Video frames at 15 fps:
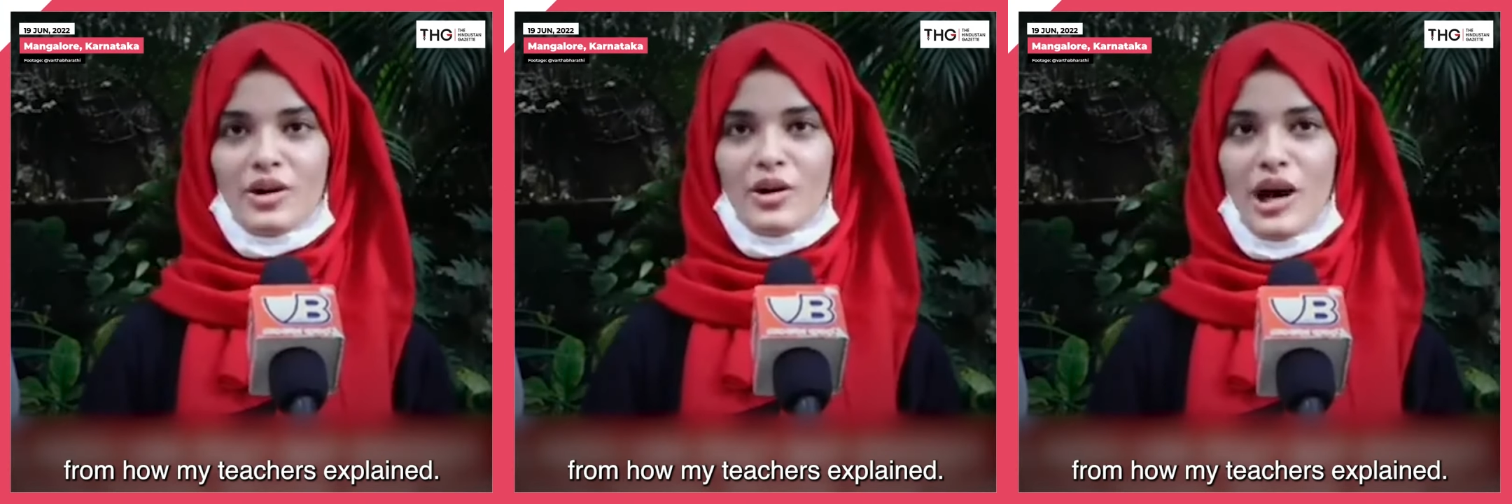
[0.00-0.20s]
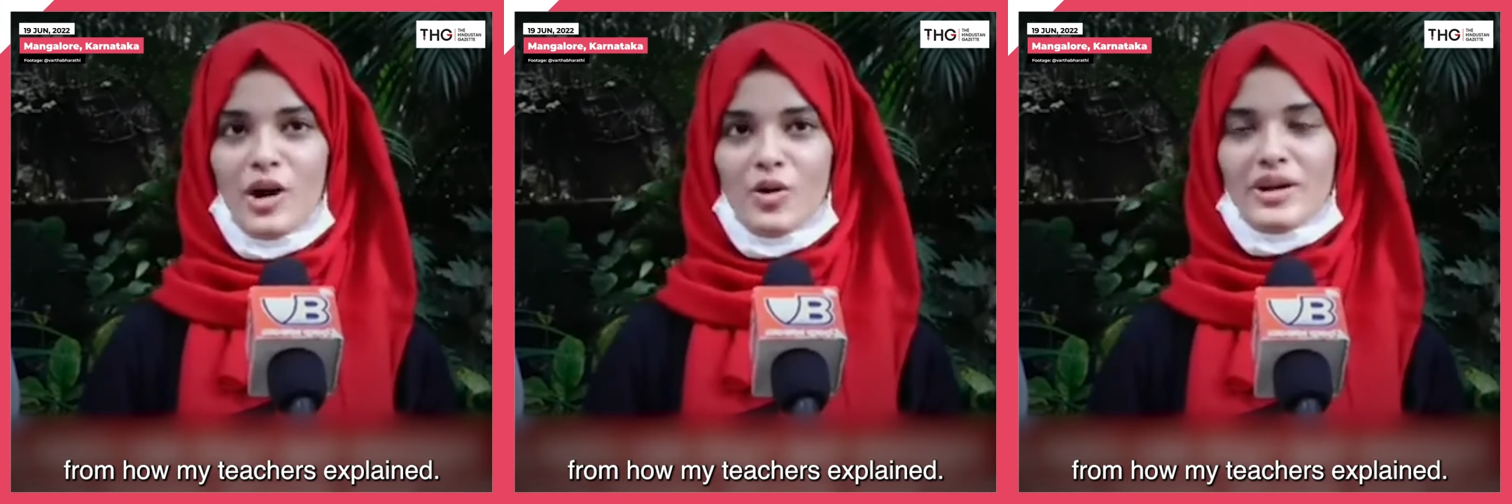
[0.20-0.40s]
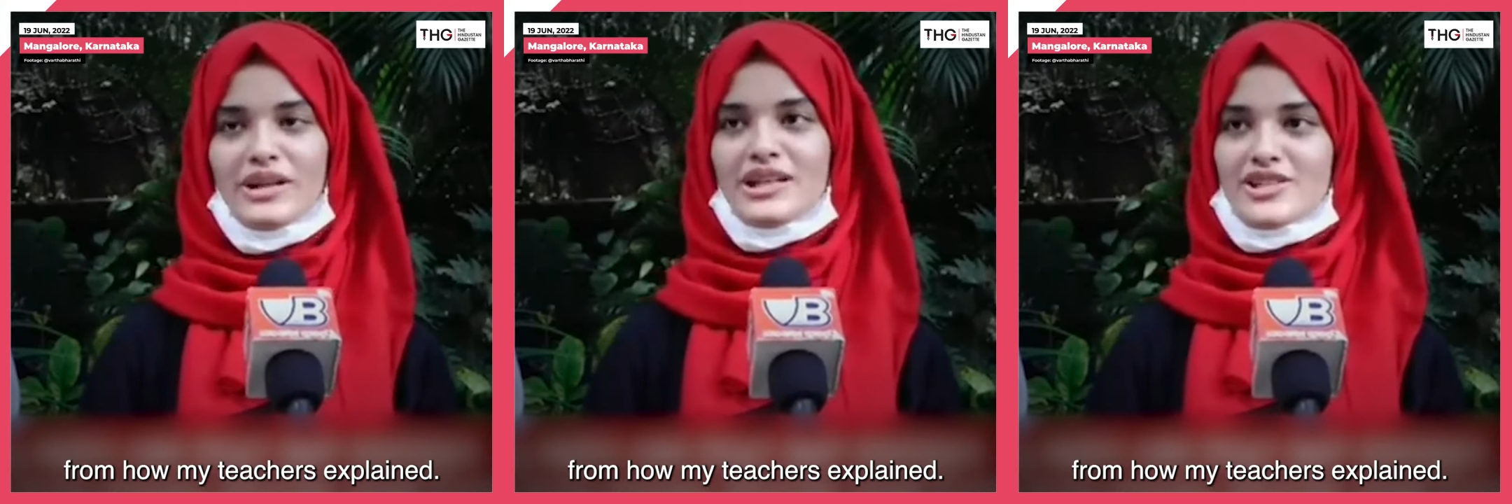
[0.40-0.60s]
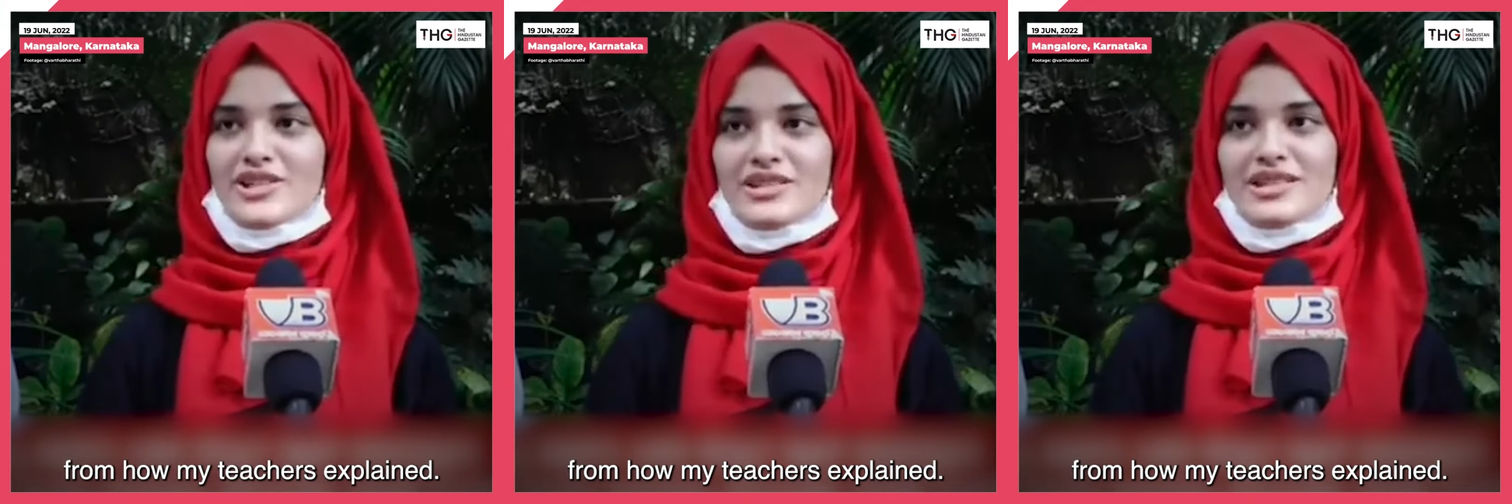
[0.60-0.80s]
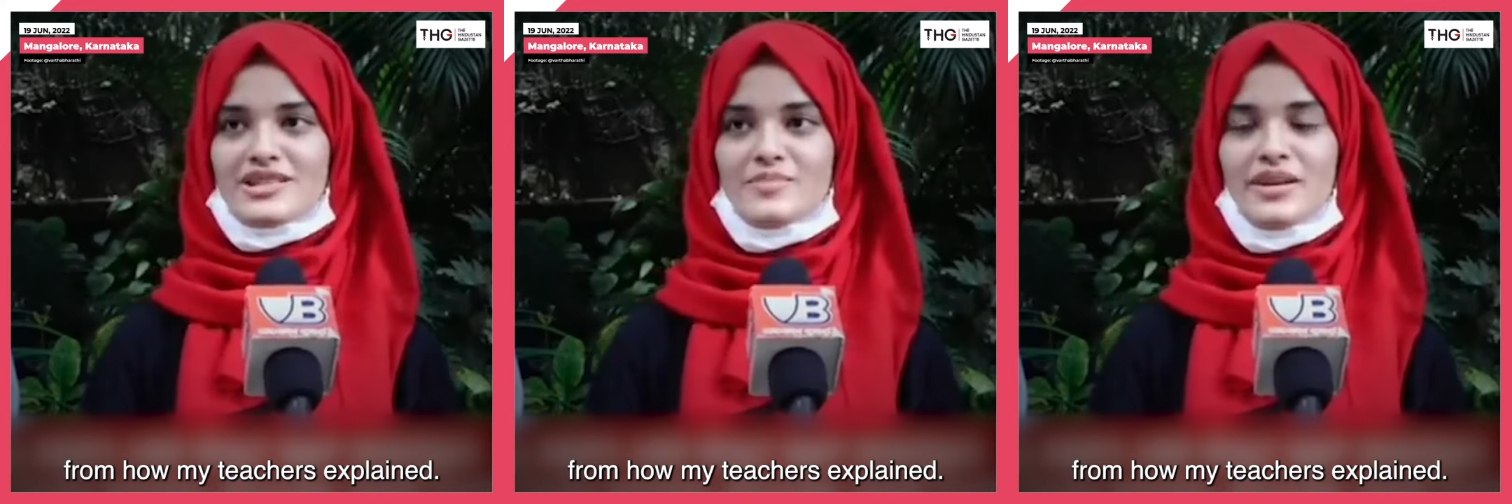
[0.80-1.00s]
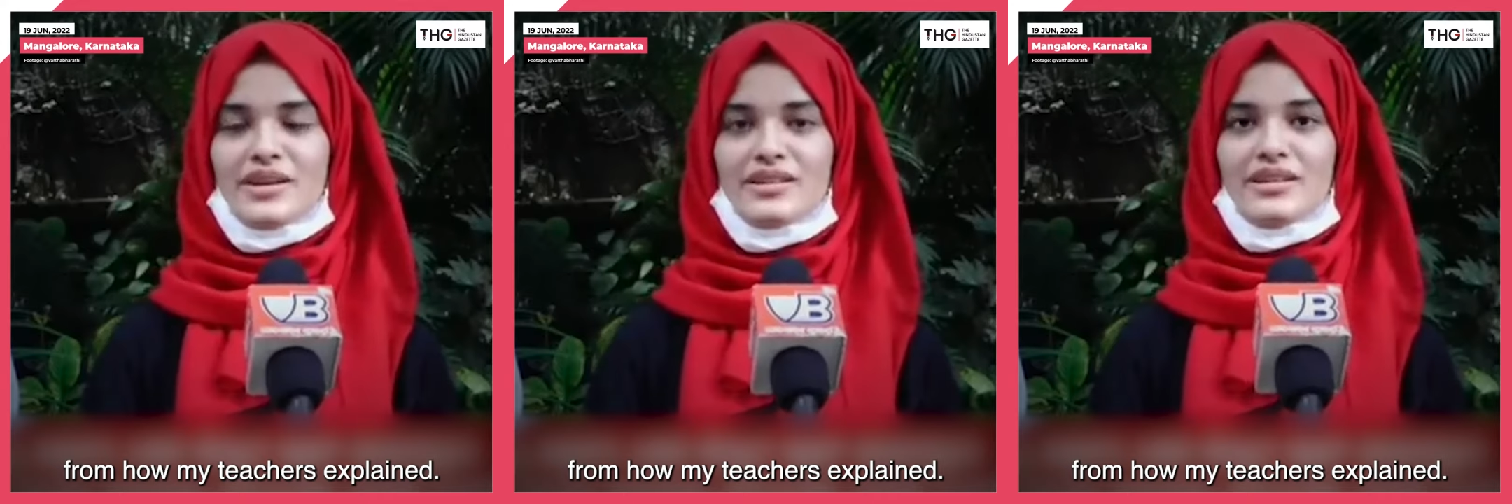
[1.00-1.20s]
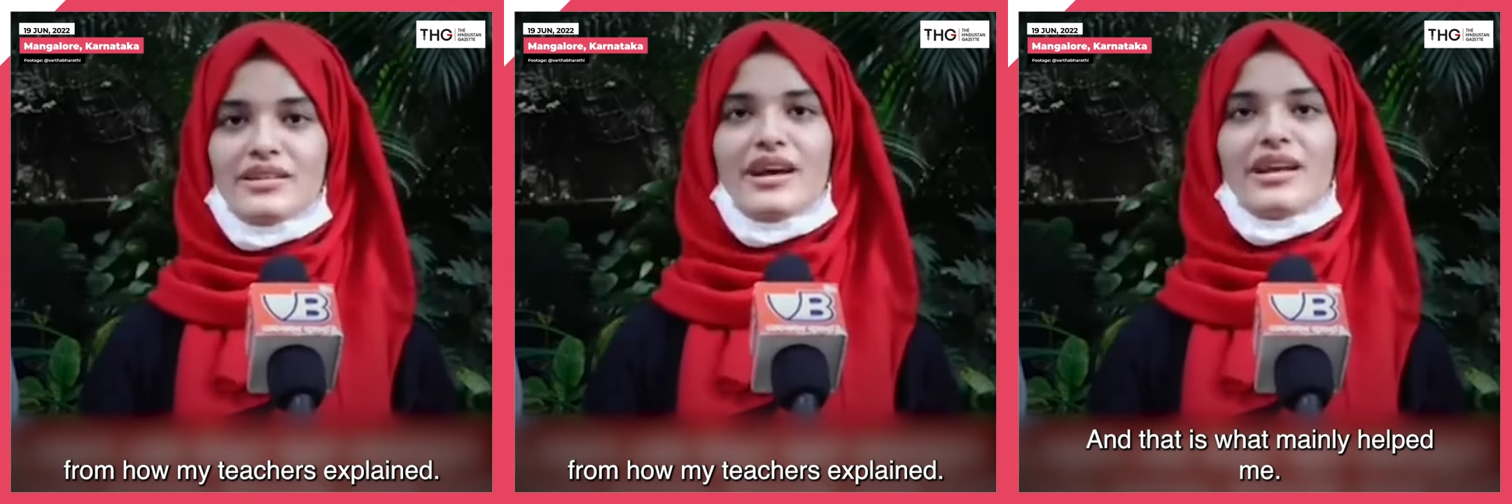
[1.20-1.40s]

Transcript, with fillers: how my teachers explained it,